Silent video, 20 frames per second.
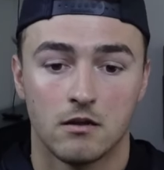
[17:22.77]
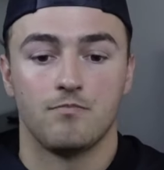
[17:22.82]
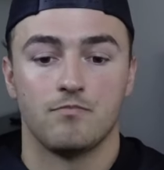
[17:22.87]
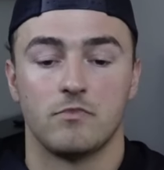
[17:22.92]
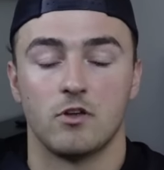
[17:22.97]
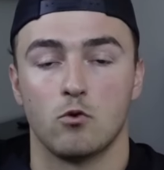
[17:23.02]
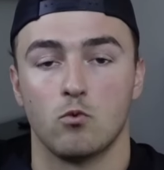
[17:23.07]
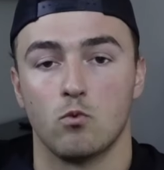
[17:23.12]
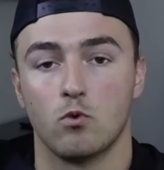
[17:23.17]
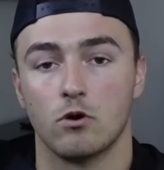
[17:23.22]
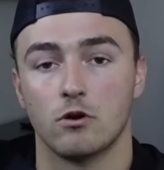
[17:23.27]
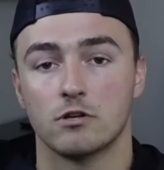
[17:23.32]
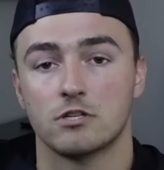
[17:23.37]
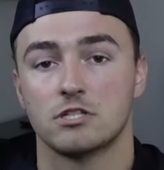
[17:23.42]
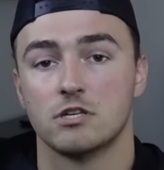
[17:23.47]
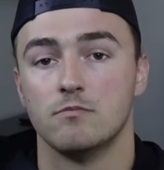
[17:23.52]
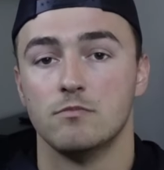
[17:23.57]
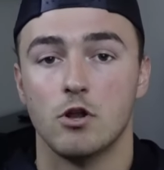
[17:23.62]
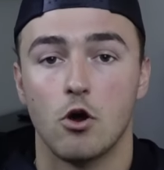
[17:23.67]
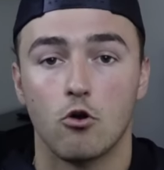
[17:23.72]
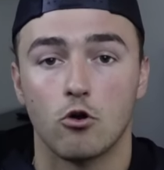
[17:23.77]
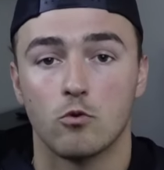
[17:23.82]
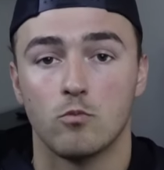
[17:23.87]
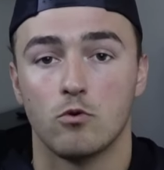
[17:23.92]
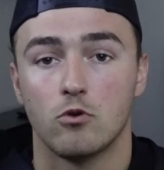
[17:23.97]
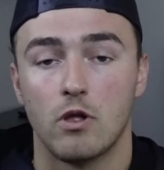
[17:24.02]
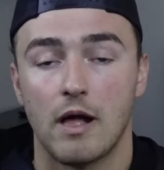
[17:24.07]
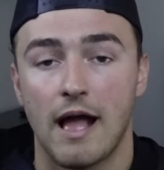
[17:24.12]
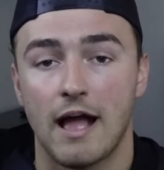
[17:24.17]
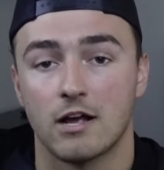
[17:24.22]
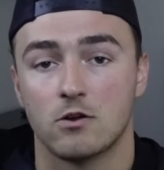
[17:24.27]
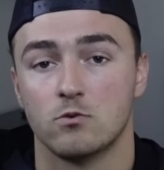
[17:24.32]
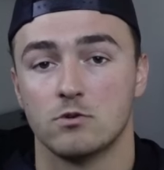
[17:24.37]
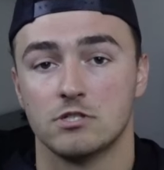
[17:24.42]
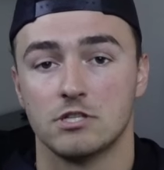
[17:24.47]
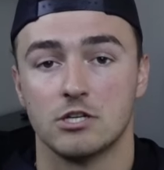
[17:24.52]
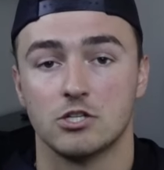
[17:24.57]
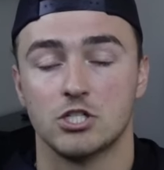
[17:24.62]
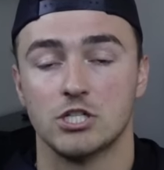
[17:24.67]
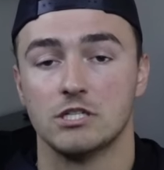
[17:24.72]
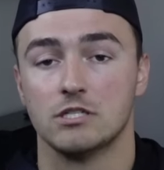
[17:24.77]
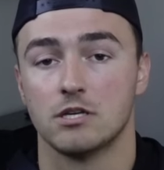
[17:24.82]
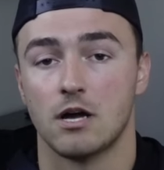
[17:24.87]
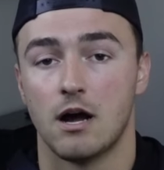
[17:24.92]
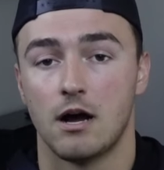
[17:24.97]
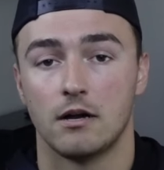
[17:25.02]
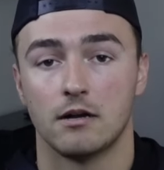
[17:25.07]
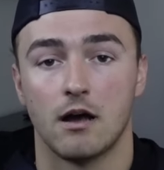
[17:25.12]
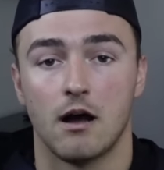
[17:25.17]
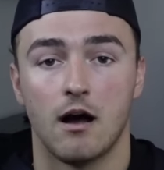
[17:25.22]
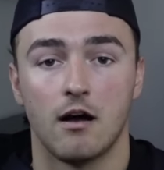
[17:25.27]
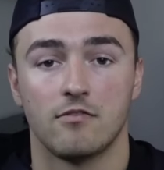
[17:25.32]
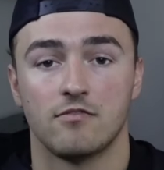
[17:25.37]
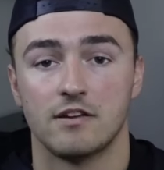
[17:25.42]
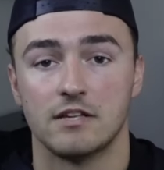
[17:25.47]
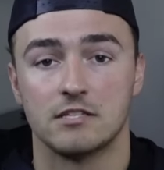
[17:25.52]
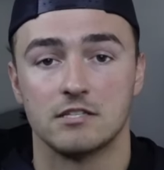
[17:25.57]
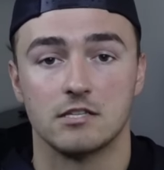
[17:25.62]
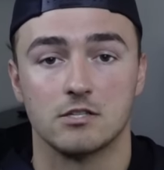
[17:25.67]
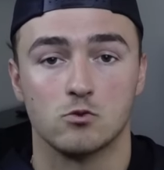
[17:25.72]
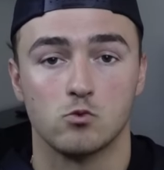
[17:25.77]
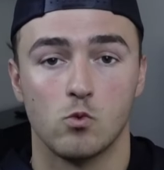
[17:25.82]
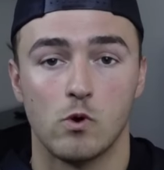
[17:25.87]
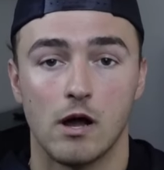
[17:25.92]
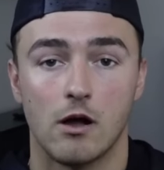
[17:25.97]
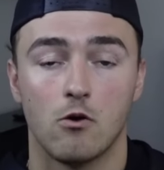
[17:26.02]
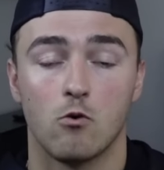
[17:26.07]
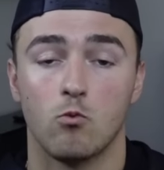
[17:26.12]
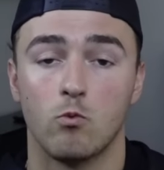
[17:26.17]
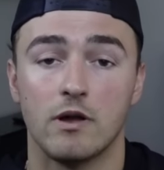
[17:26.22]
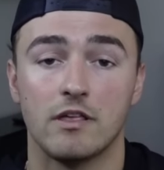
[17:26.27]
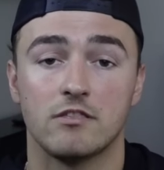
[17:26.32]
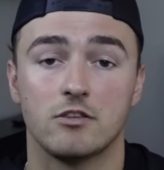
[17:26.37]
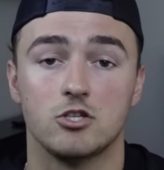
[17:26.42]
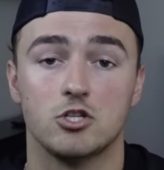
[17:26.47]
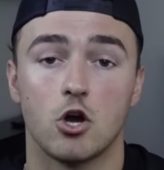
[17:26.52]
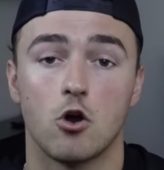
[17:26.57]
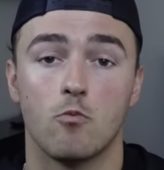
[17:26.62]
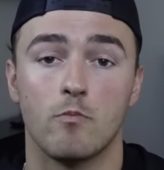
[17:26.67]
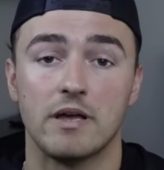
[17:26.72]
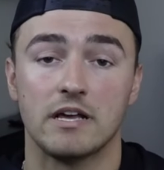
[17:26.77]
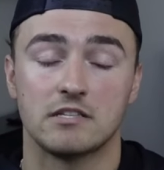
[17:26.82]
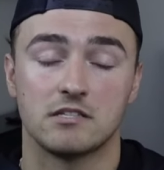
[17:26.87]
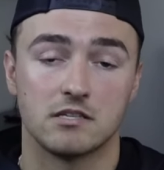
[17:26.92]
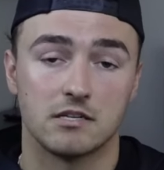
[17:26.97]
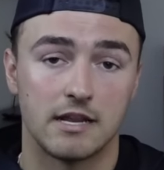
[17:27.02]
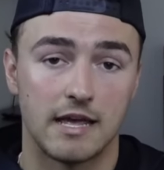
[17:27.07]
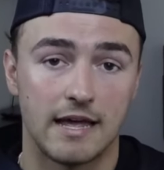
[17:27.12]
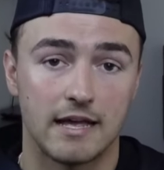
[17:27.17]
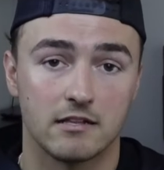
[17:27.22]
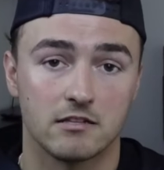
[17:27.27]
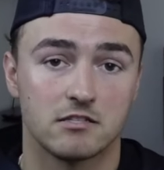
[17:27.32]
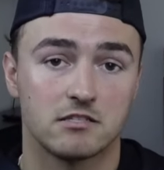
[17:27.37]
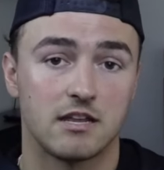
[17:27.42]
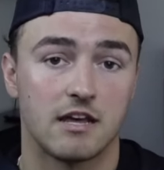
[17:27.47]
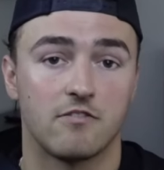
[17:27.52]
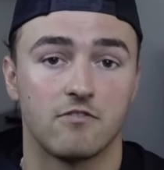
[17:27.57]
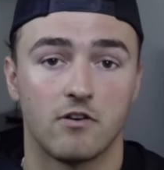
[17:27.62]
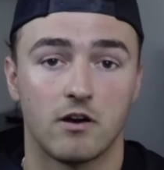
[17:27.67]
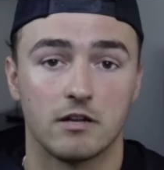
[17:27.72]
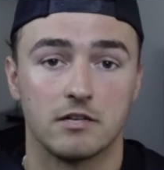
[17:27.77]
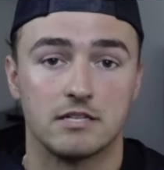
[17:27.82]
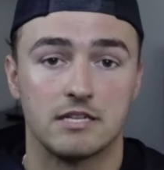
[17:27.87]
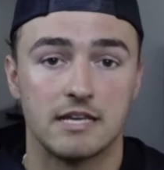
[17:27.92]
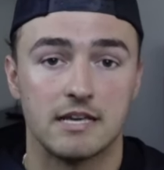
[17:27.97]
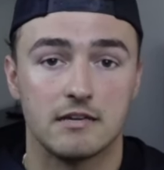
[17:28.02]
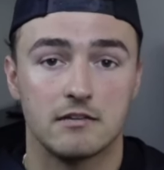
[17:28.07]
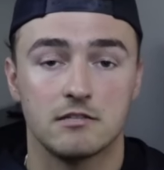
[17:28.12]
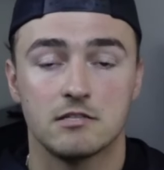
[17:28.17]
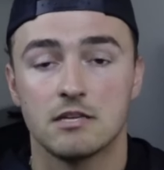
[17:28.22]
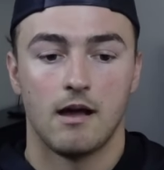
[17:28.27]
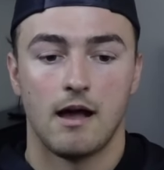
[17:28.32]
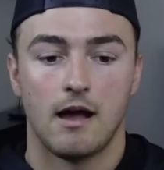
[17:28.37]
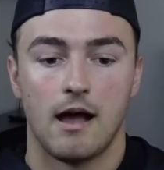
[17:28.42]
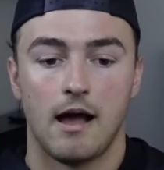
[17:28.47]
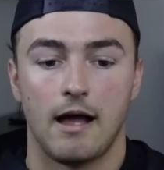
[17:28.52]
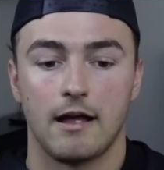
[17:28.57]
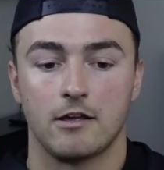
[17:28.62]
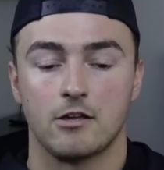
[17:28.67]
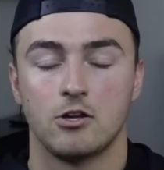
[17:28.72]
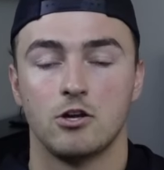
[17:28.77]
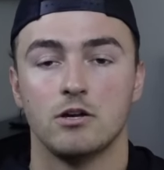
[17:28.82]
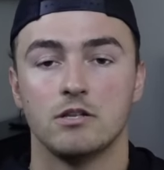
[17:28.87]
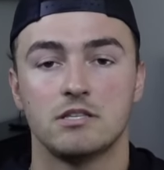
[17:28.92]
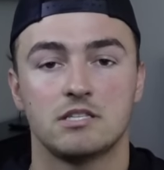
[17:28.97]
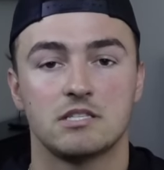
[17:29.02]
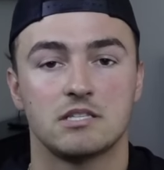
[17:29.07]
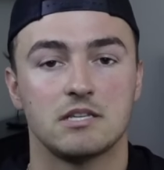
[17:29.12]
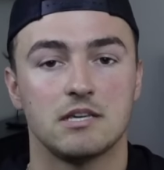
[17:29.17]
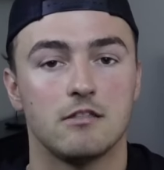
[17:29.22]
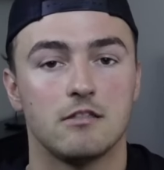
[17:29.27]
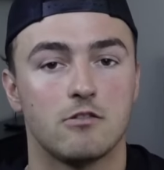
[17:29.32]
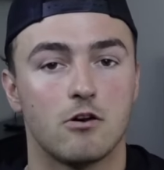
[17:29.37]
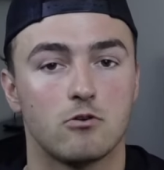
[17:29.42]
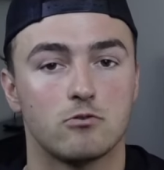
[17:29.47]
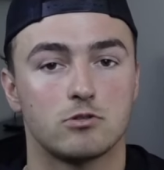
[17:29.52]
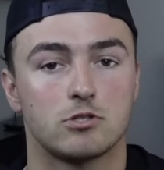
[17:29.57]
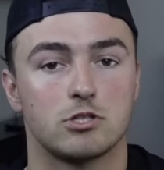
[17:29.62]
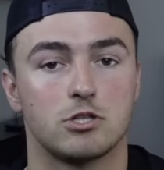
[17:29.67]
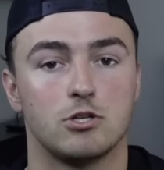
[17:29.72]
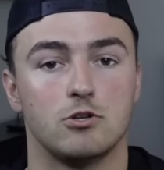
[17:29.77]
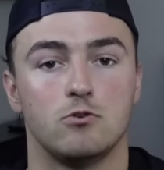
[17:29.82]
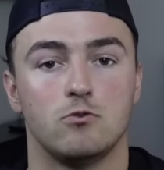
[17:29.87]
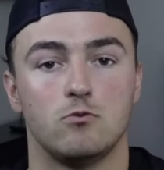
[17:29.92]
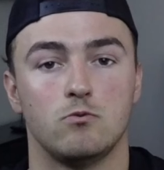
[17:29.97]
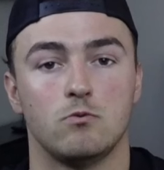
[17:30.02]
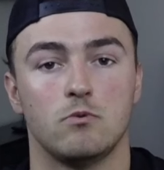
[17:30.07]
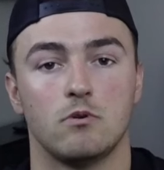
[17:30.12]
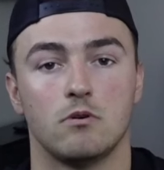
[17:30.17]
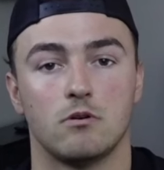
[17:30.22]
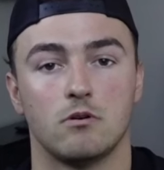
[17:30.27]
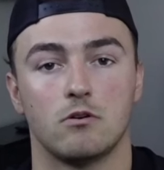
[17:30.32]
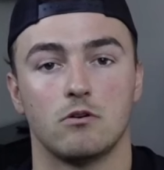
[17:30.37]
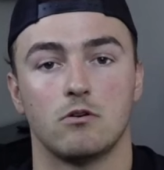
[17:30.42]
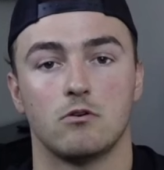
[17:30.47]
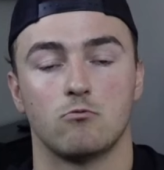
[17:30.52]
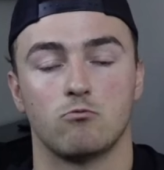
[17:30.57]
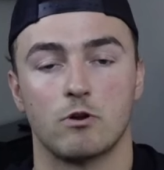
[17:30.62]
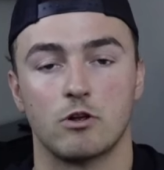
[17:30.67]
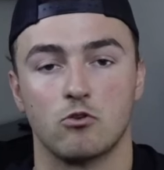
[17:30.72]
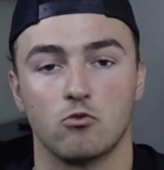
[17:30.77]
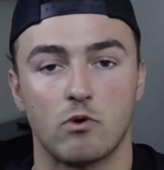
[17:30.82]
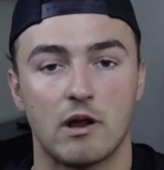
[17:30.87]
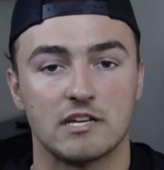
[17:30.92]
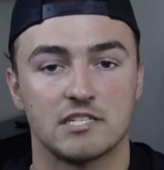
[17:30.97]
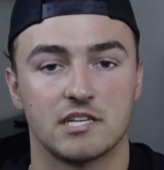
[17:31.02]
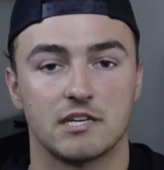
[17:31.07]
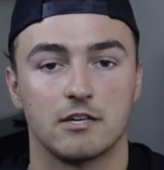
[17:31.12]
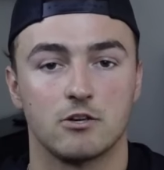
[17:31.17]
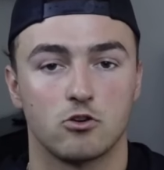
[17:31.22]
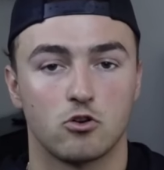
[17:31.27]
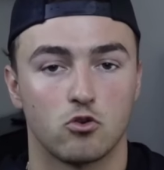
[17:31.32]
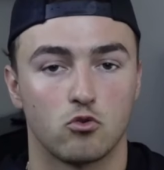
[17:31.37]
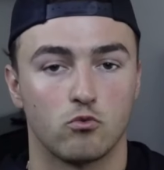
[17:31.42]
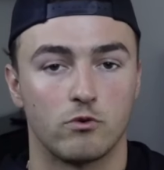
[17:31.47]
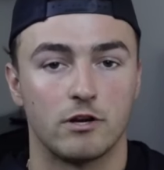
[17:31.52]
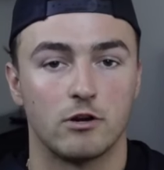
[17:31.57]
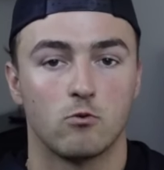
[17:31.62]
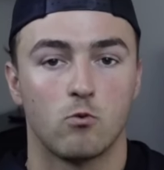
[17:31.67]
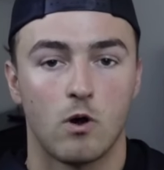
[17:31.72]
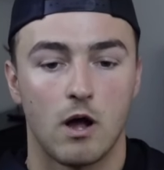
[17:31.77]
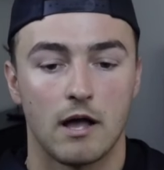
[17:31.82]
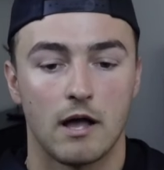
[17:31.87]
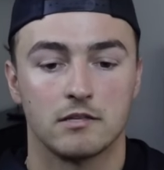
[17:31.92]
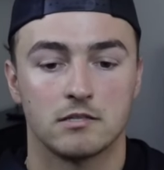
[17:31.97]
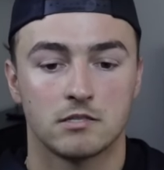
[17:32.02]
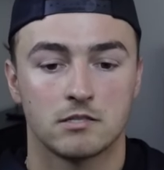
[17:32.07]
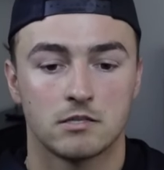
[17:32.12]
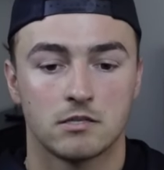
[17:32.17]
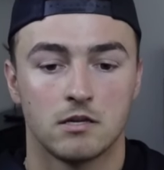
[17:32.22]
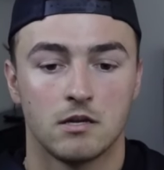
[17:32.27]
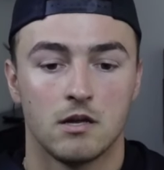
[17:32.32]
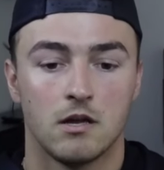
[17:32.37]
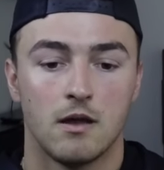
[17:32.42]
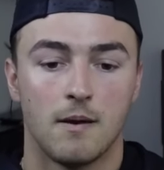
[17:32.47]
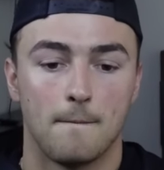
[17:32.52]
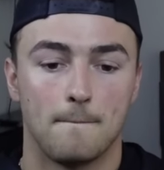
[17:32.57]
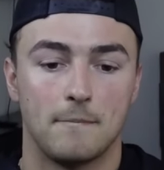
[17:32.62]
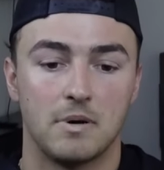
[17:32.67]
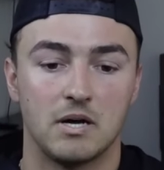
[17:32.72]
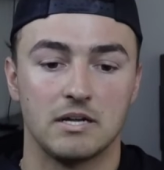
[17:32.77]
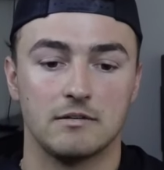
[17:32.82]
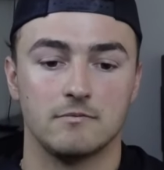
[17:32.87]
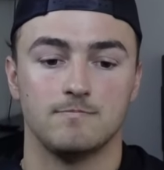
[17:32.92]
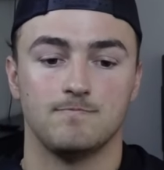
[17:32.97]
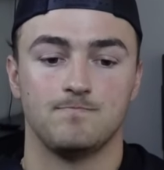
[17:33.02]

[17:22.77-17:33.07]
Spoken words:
There were some notable acquisitions on offense as well with Joe Mixon and Stephon Diggs. I could see those two regressing career-wise, but